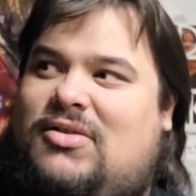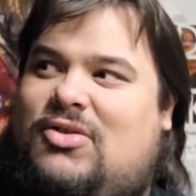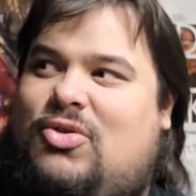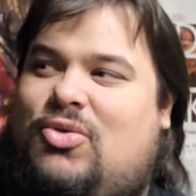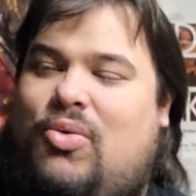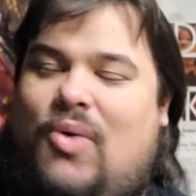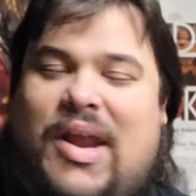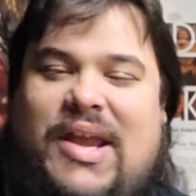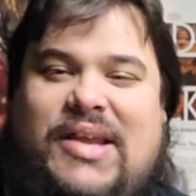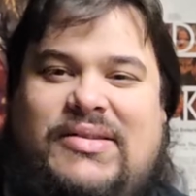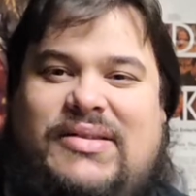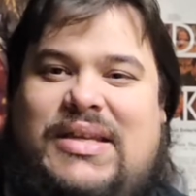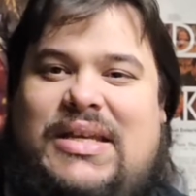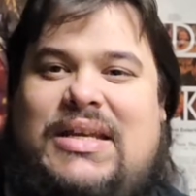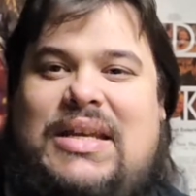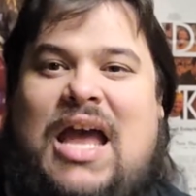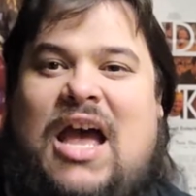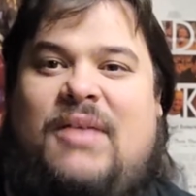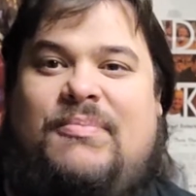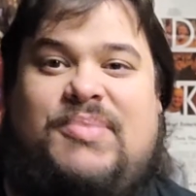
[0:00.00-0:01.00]
crazy,
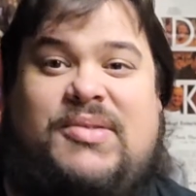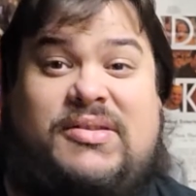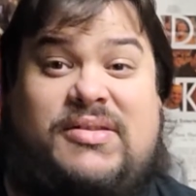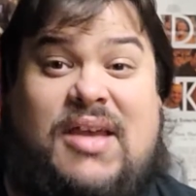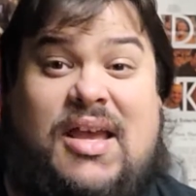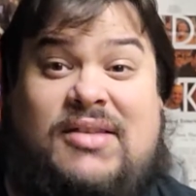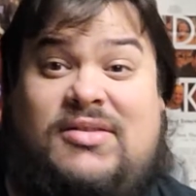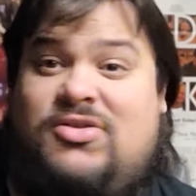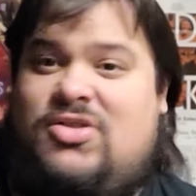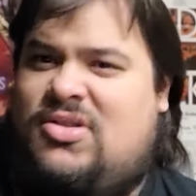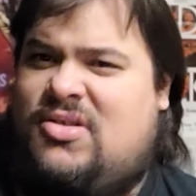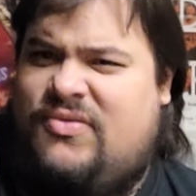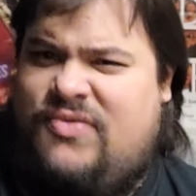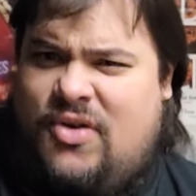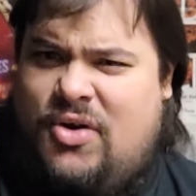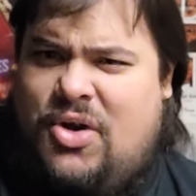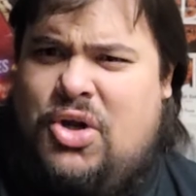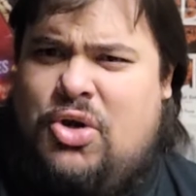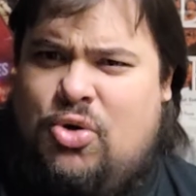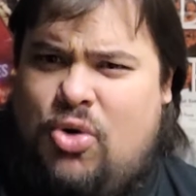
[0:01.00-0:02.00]
not possessed, just a
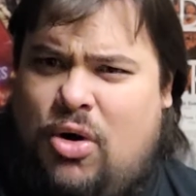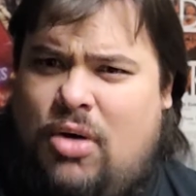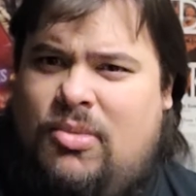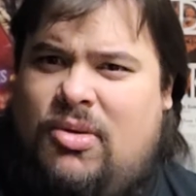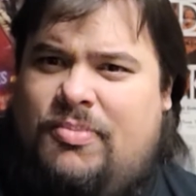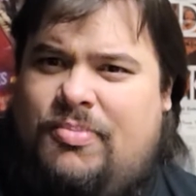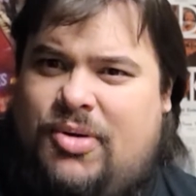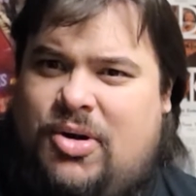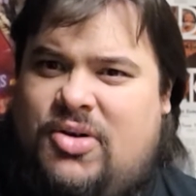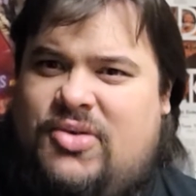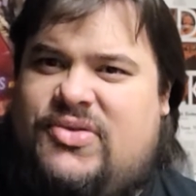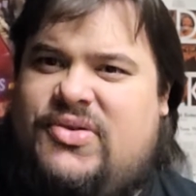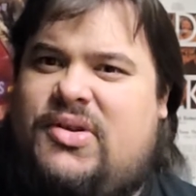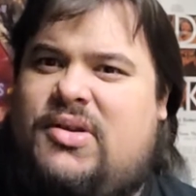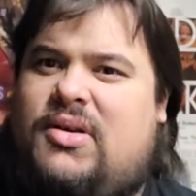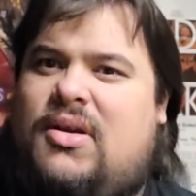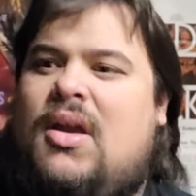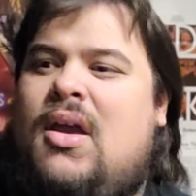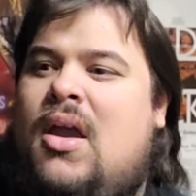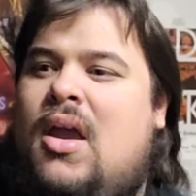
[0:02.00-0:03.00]
very normal
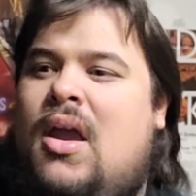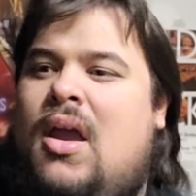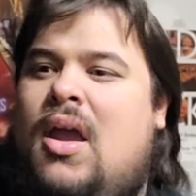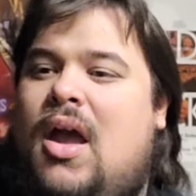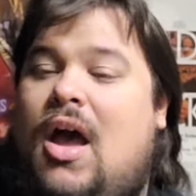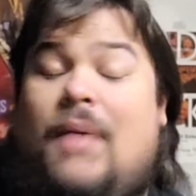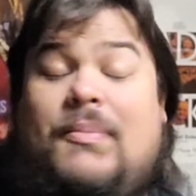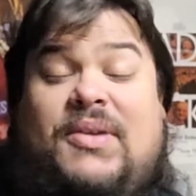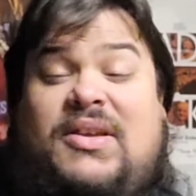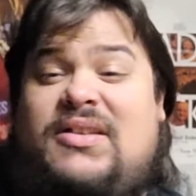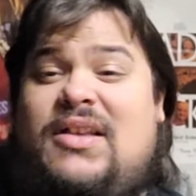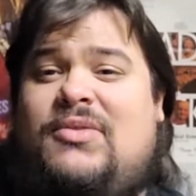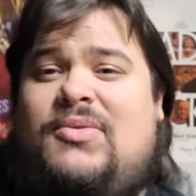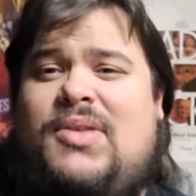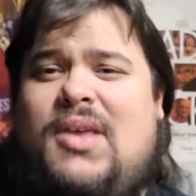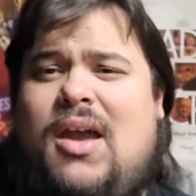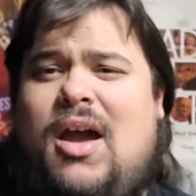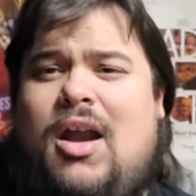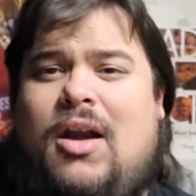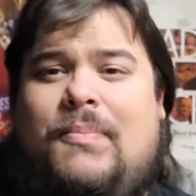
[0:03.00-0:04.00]
person. Um, because that's
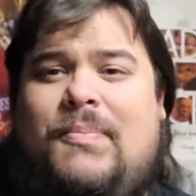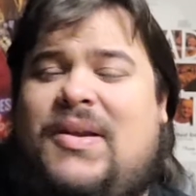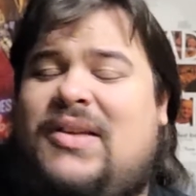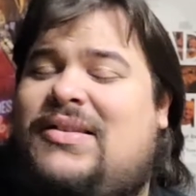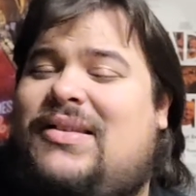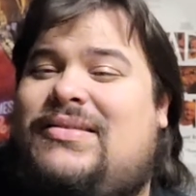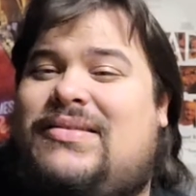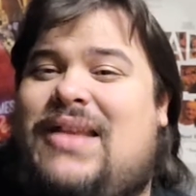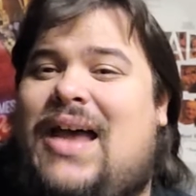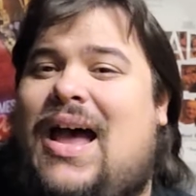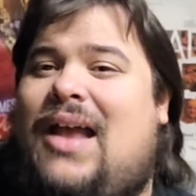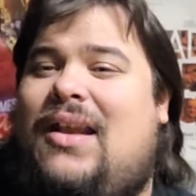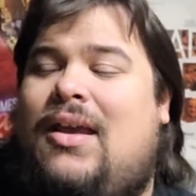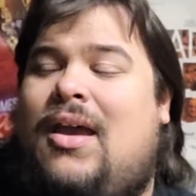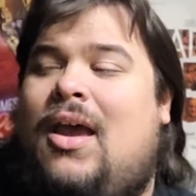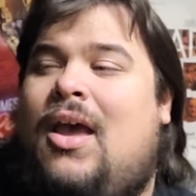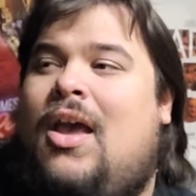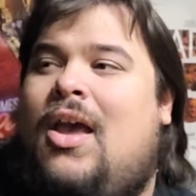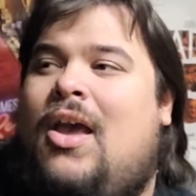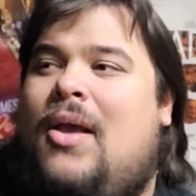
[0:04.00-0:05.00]
what they are. Because it's not
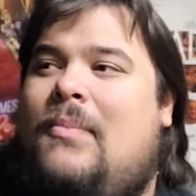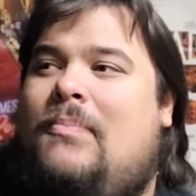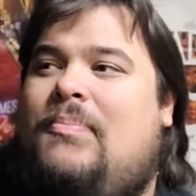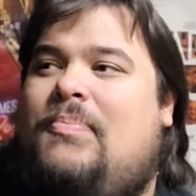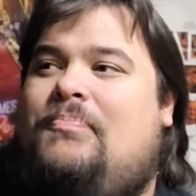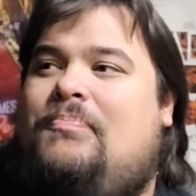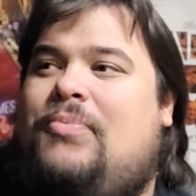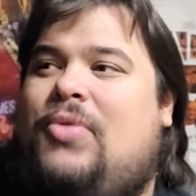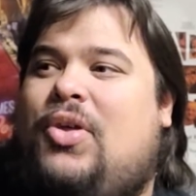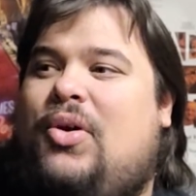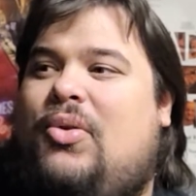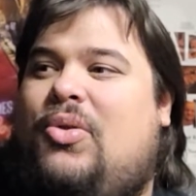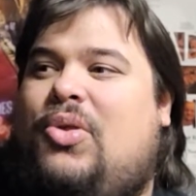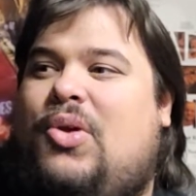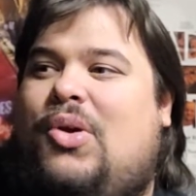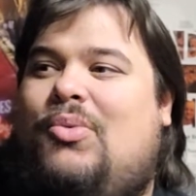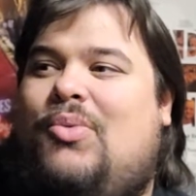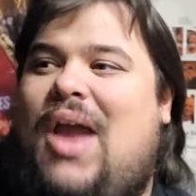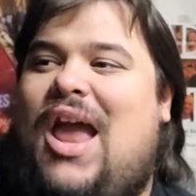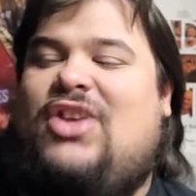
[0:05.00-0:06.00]
the,
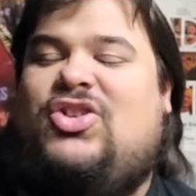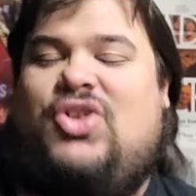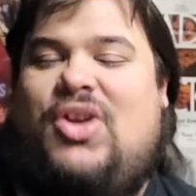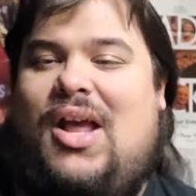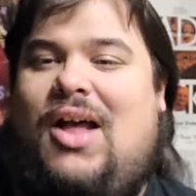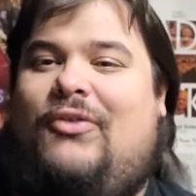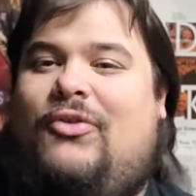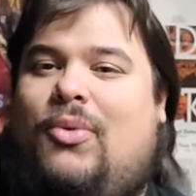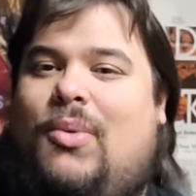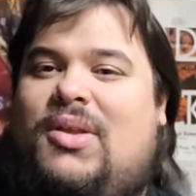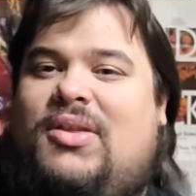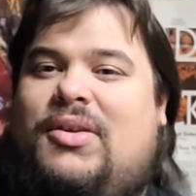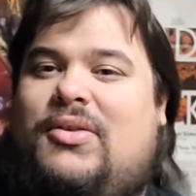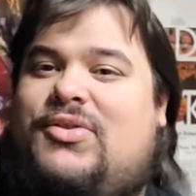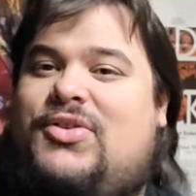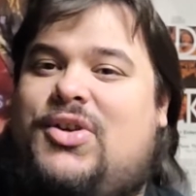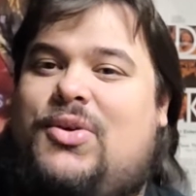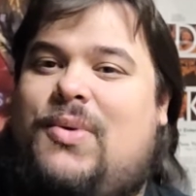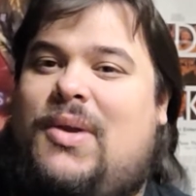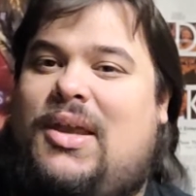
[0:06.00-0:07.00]
their rationale for what they're
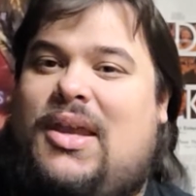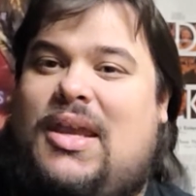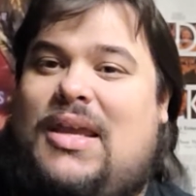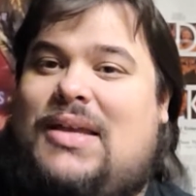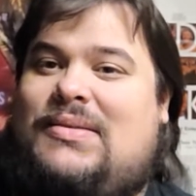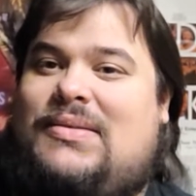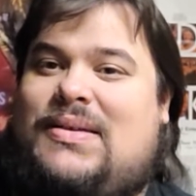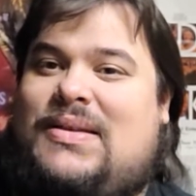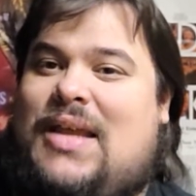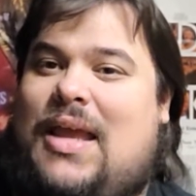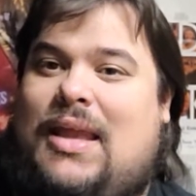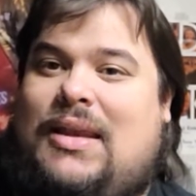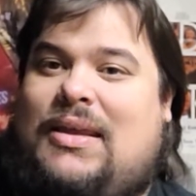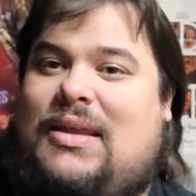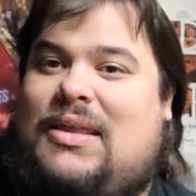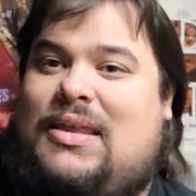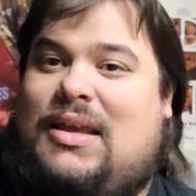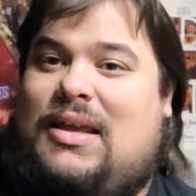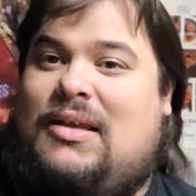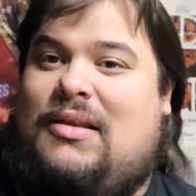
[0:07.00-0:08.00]
doing isn't
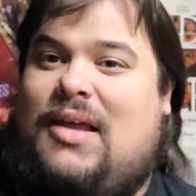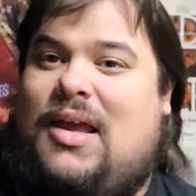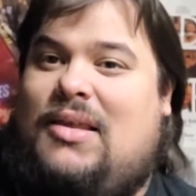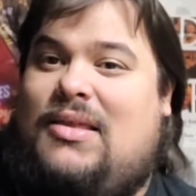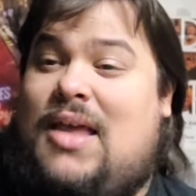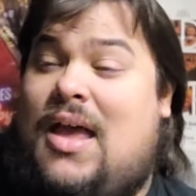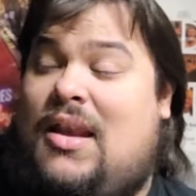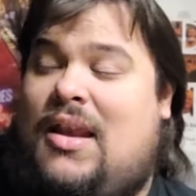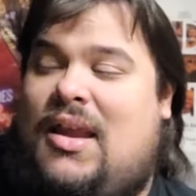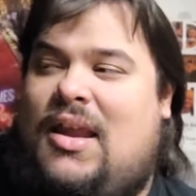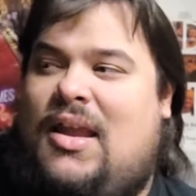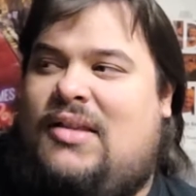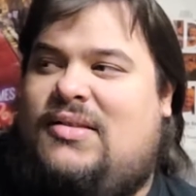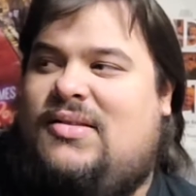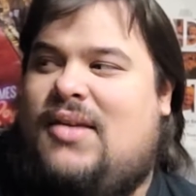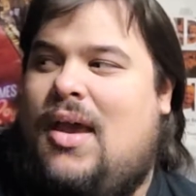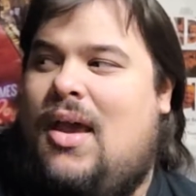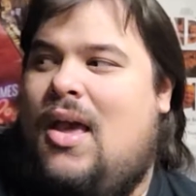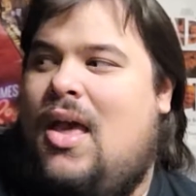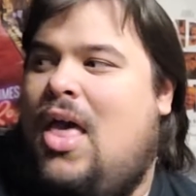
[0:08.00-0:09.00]
anything like that.
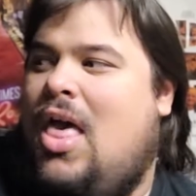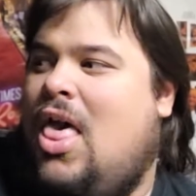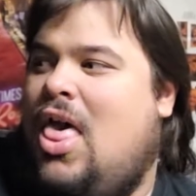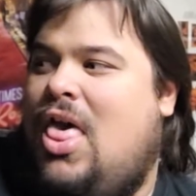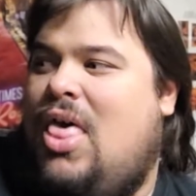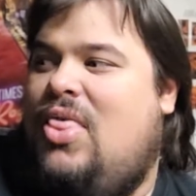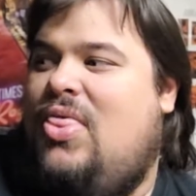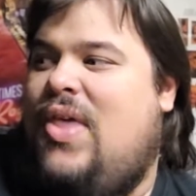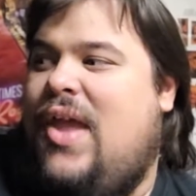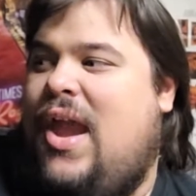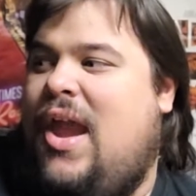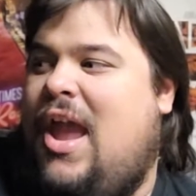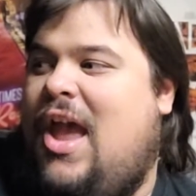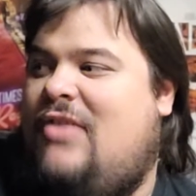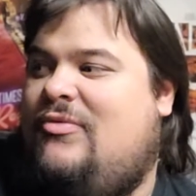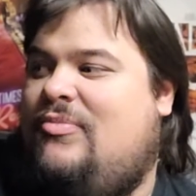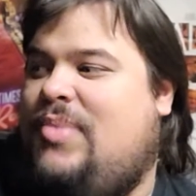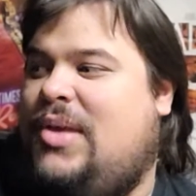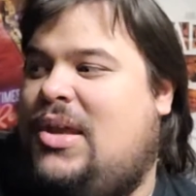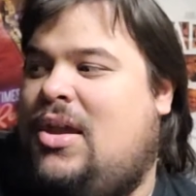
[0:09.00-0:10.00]
It's they
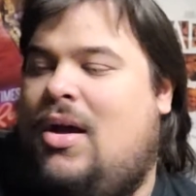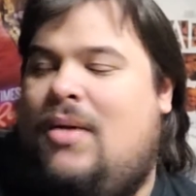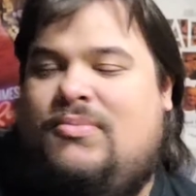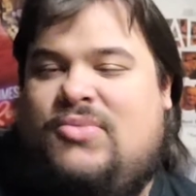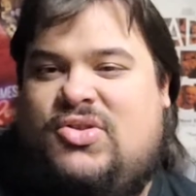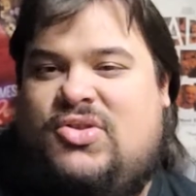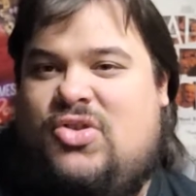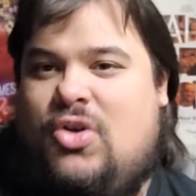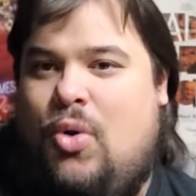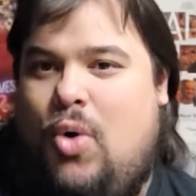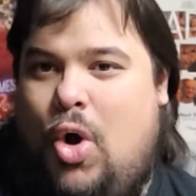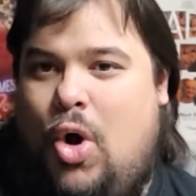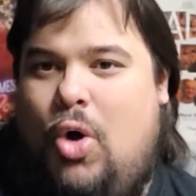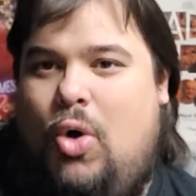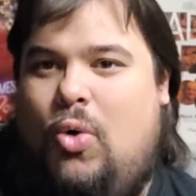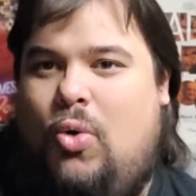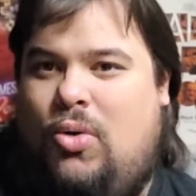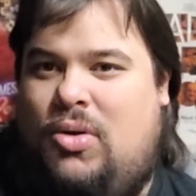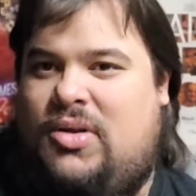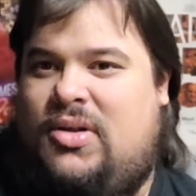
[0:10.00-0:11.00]
have become so
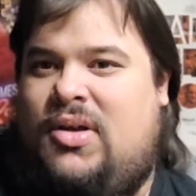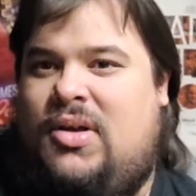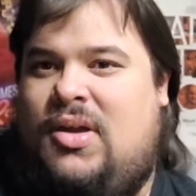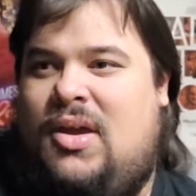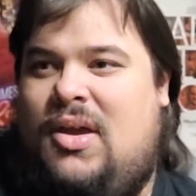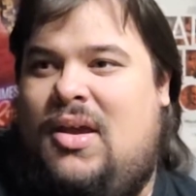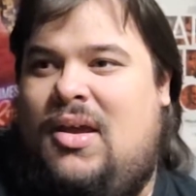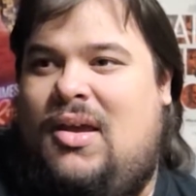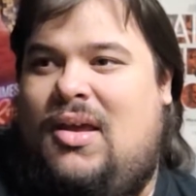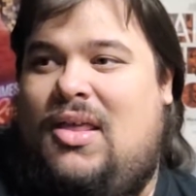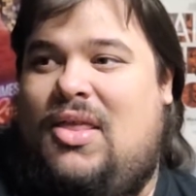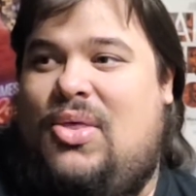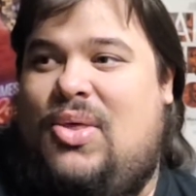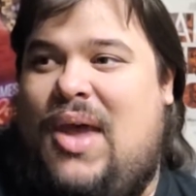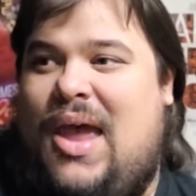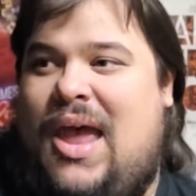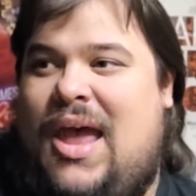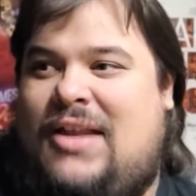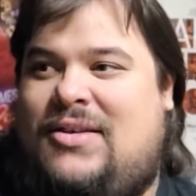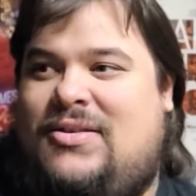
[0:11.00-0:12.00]
old
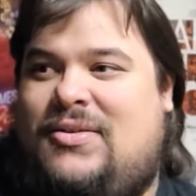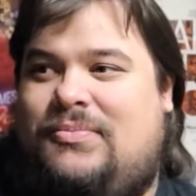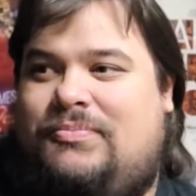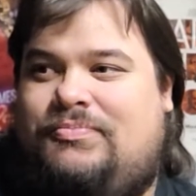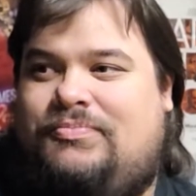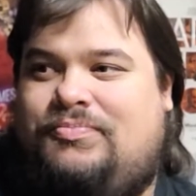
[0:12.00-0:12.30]
that